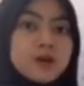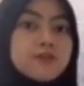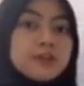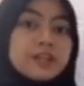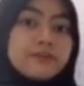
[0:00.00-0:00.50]

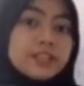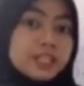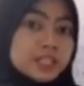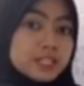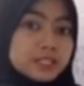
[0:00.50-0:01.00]
For the
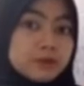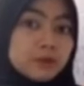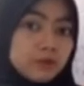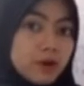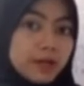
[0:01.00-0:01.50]
advantages number
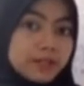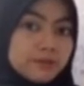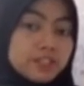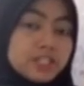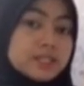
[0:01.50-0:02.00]
1,
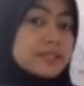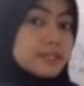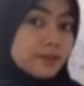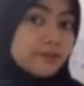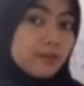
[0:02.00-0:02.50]
which is
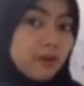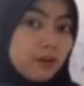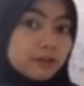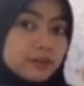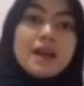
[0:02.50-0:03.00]
save
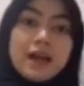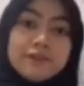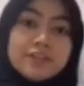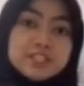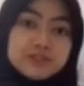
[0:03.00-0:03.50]
cost,
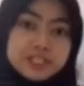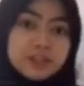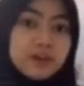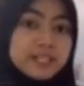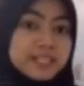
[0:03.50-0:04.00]
every student
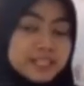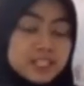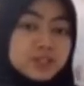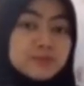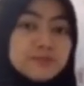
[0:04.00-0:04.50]
only
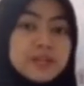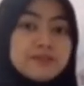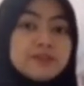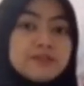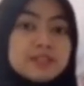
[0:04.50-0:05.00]
need to pay
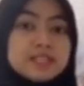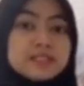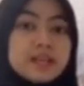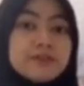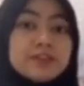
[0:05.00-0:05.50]
50
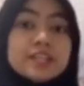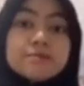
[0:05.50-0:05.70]
cents ringgit